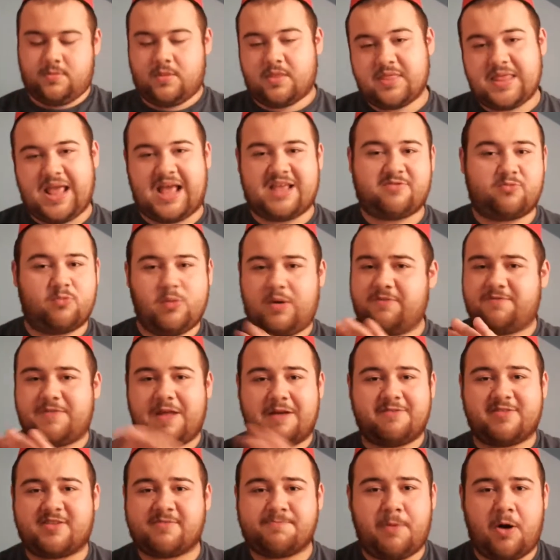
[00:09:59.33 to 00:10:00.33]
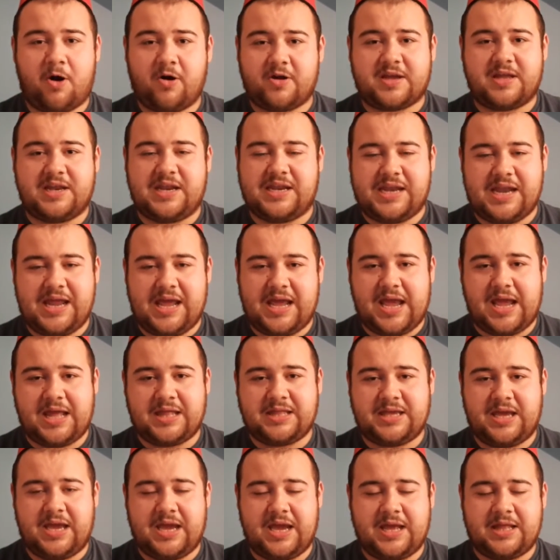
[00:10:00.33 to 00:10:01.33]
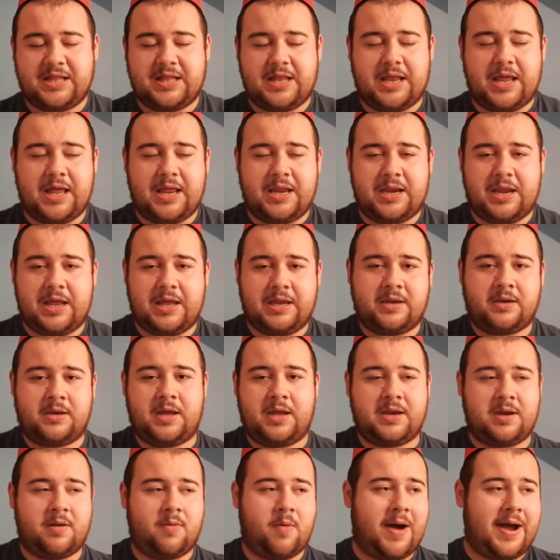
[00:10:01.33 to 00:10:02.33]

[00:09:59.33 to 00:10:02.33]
That we've never spoken in the, in in in in a